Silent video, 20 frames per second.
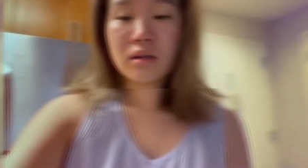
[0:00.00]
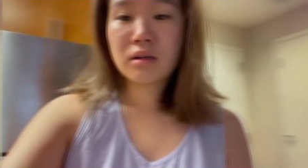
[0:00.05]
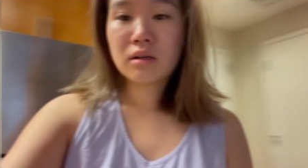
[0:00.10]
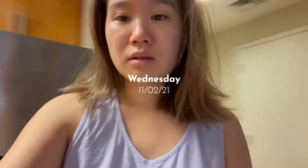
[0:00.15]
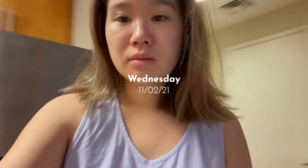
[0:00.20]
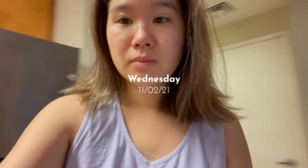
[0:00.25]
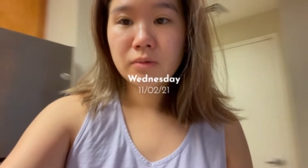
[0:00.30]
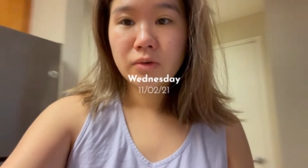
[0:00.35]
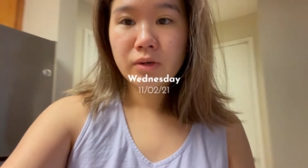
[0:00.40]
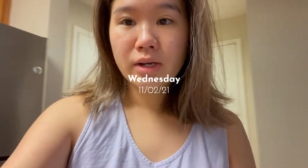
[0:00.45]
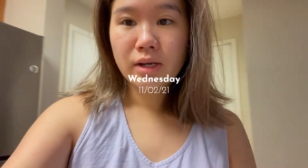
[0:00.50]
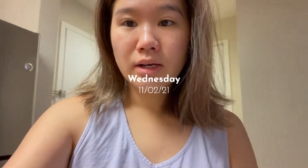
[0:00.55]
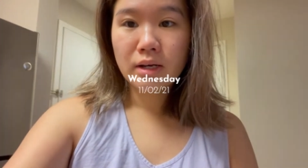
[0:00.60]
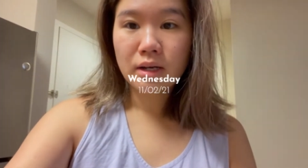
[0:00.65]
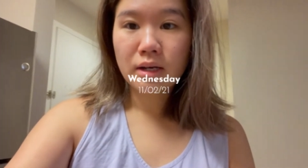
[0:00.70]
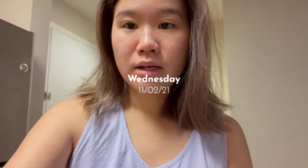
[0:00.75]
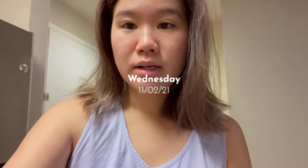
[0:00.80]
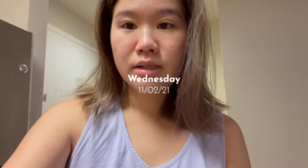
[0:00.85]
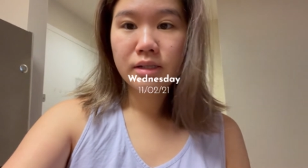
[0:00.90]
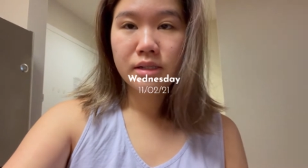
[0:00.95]
Good morning,
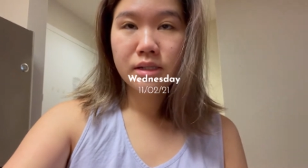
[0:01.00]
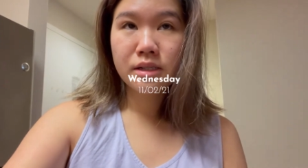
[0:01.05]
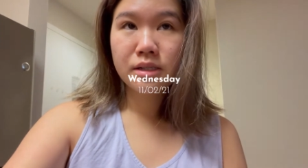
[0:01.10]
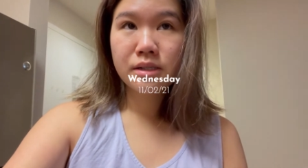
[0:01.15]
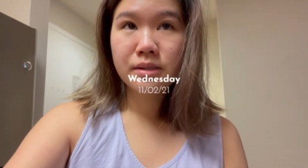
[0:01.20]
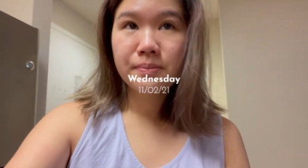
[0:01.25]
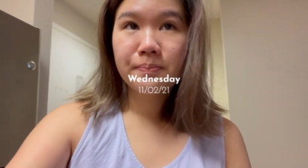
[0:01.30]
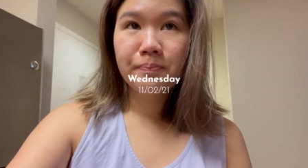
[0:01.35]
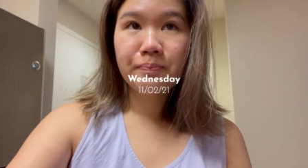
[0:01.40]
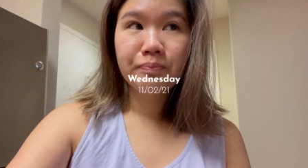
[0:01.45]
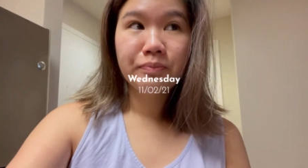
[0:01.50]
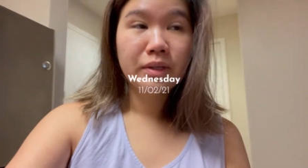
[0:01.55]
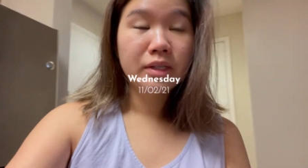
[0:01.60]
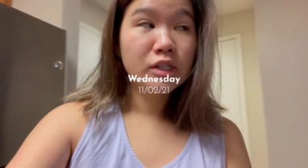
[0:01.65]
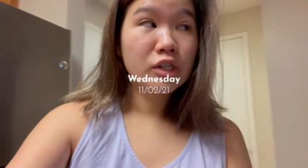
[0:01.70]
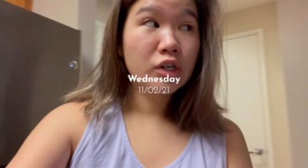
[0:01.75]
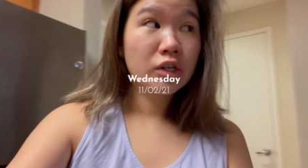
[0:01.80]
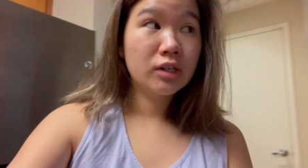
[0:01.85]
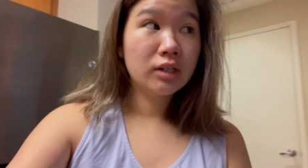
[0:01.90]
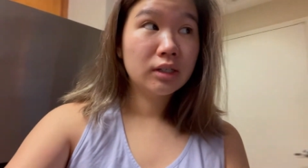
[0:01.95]
guys.
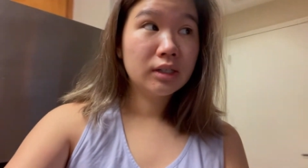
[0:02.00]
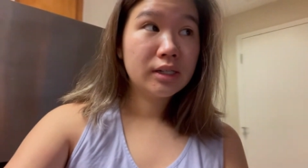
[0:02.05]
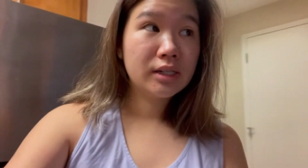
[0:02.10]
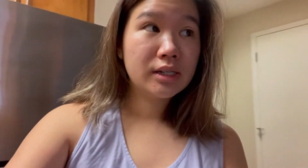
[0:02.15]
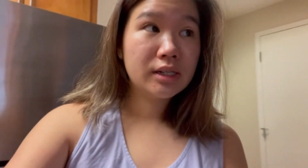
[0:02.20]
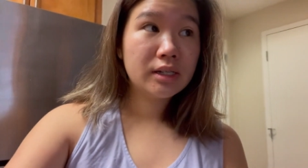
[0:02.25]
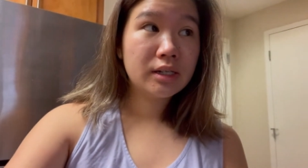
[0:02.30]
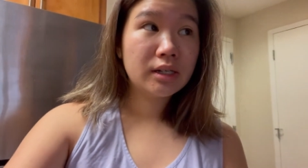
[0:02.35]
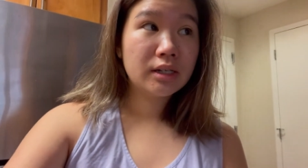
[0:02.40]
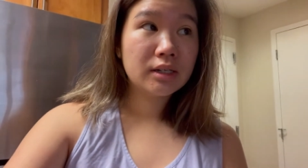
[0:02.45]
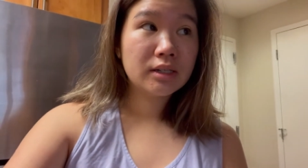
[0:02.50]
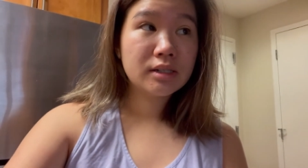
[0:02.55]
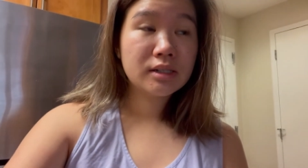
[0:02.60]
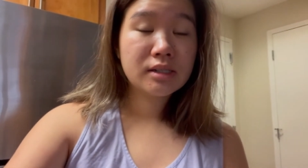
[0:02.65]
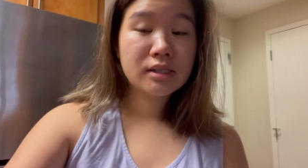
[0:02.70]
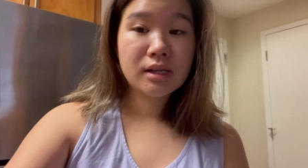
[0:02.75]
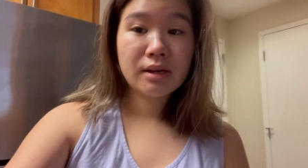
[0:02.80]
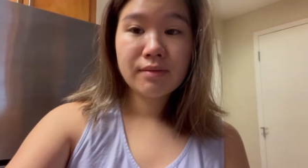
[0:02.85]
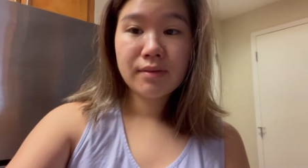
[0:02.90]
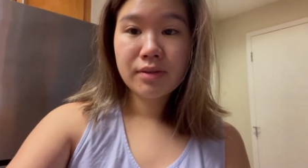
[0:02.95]
It's currently
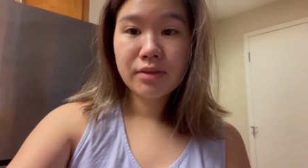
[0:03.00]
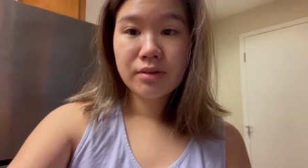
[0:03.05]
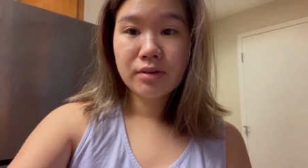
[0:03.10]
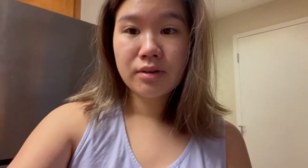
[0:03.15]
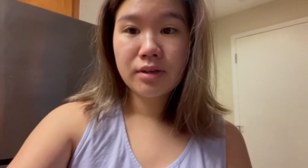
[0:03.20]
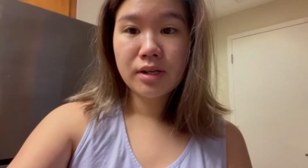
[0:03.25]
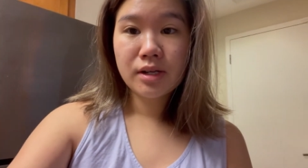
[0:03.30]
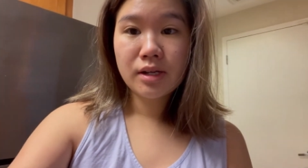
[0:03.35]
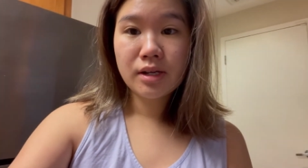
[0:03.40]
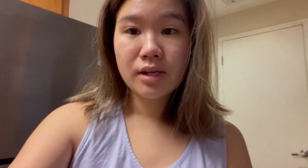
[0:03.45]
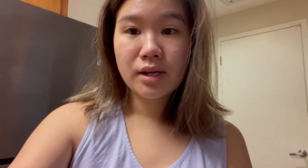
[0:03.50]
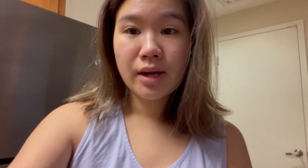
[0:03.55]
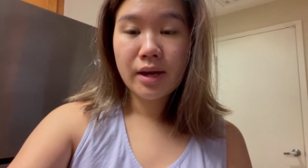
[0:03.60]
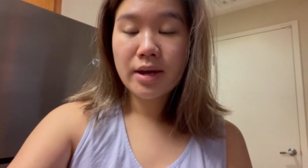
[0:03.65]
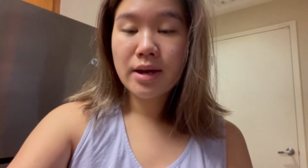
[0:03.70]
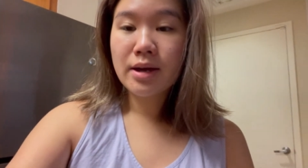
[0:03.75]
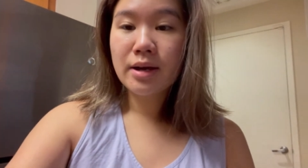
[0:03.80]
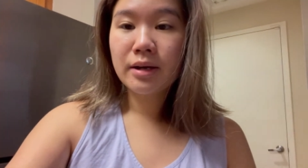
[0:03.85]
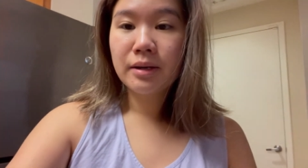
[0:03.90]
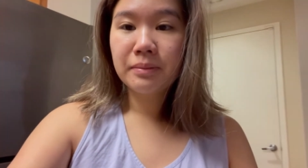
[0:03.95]
7.30
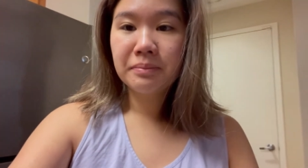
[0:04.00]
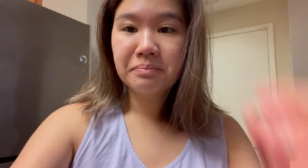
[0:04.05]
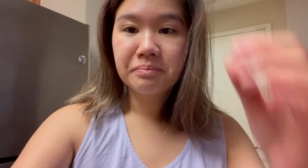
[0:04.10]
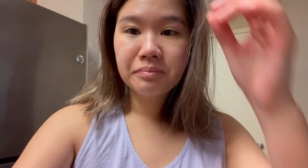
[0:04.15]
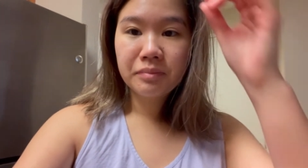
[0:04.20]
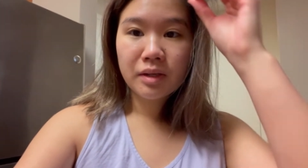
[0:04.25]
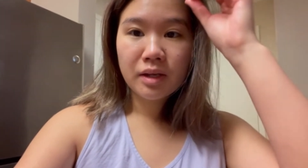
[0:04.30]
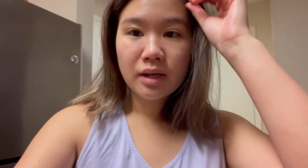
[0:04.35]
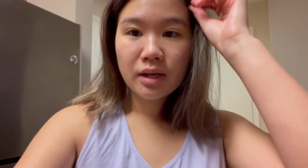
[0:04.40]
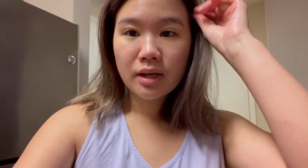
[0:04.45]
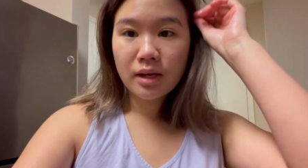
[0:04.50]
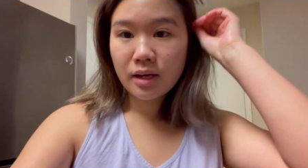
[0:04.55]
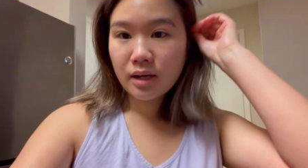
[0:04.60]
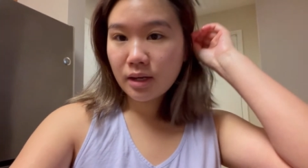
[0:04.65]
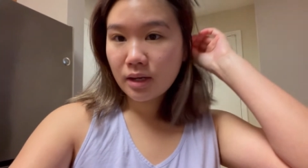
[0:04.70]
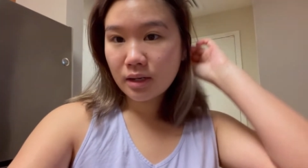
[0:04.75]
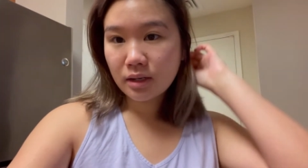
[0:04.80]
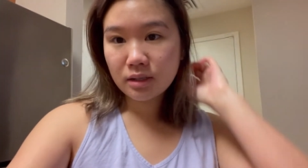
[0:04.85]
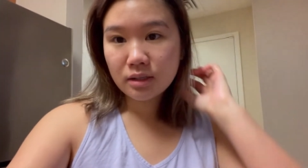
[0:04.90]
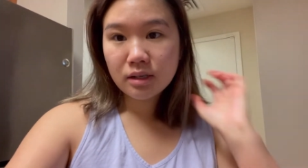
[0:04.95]
a.m.
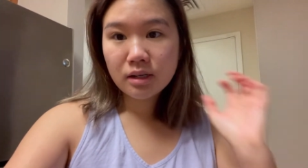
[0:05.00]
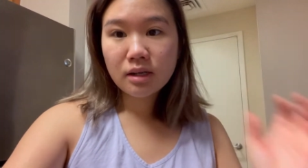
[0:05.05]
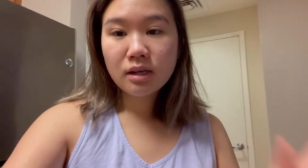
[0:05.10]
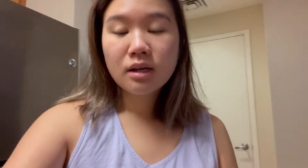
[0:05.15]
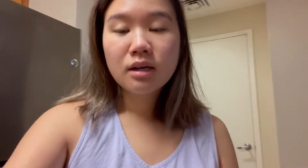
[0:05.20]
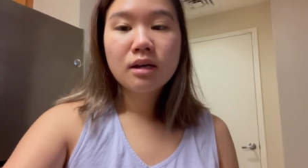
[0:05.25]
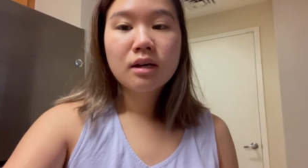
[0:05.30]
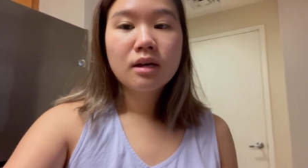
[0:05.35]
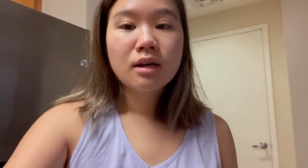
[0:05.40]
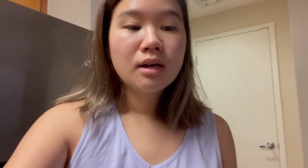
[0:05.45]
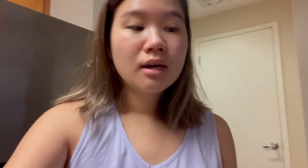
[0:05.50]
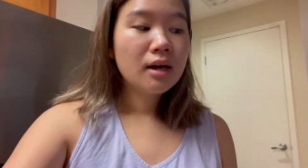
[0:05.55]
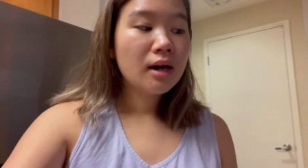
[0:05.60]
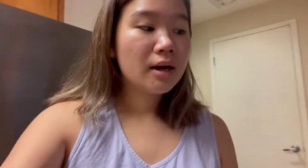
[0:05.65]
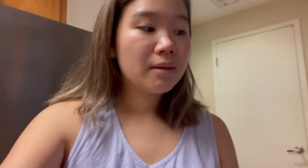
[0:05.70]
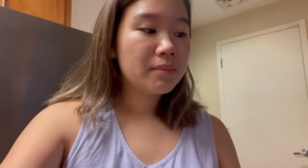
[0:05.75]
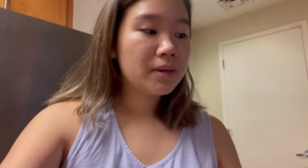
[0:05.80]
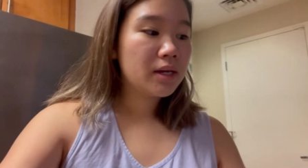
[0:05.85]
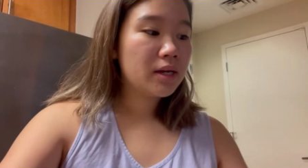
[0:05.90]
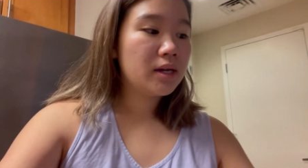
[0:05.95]
and
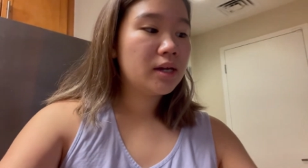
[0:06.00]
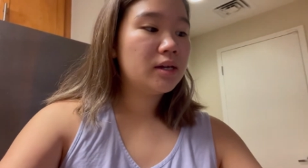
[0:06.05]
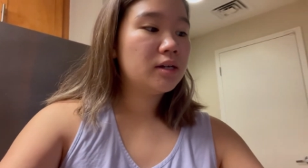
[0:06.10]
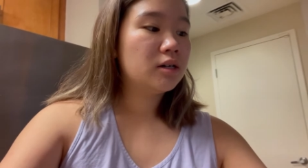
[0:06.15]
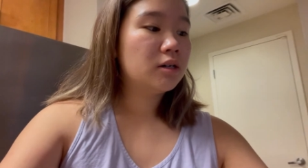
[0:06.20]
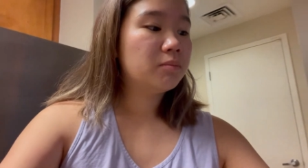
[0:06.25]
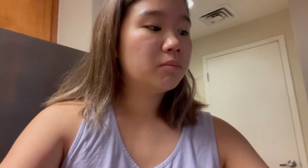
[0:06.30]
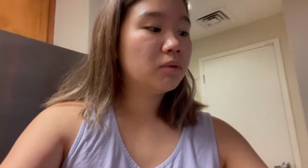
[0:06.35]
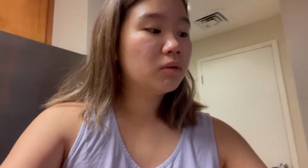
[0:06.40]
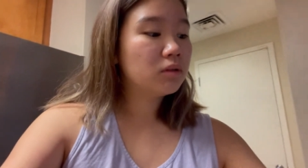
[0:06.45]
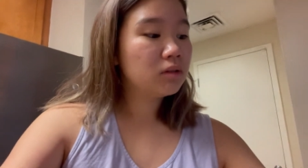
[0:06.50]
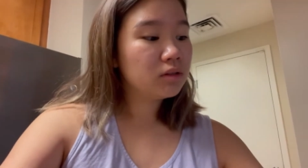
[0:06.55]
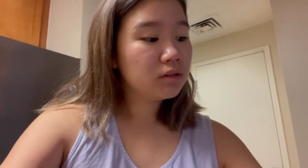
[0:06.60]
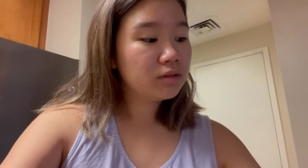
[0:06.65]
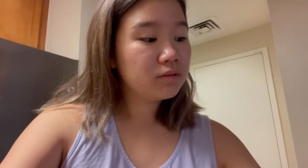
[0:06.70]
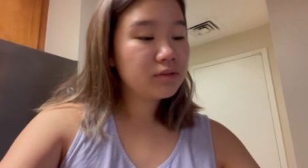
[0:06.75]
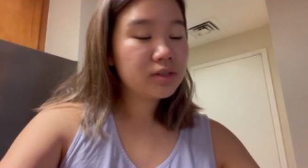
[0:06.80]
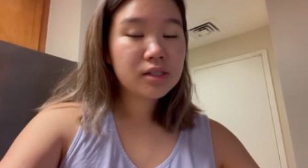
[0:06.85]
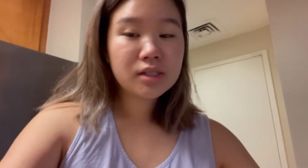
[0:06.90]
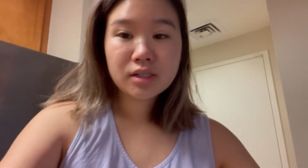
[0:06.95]
I made a bowl
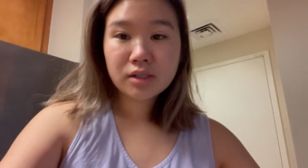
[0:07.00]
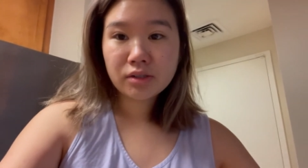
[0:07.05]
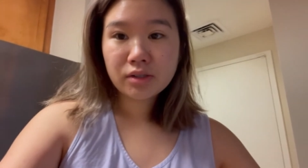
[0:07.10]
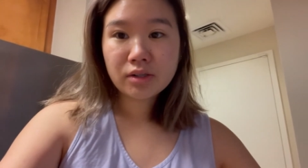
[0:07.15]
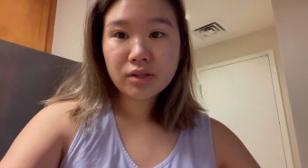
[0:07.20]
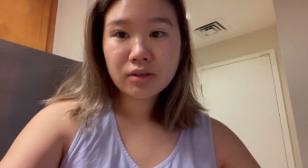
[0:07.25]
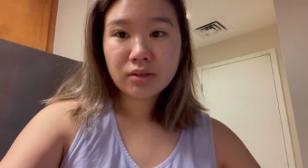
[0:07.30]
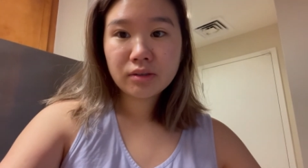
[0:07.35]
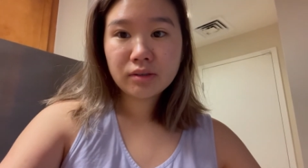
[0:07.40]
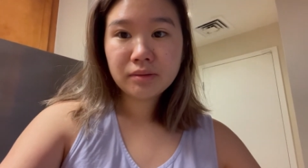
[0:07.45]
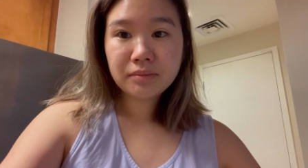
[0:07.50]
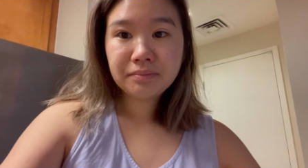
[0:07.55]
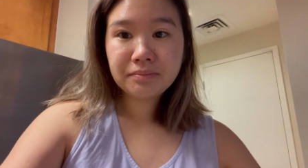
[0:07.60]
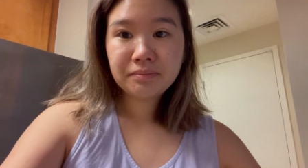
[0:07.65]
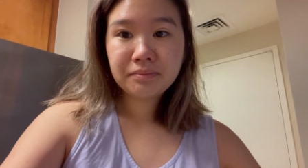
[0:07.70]
of cereal.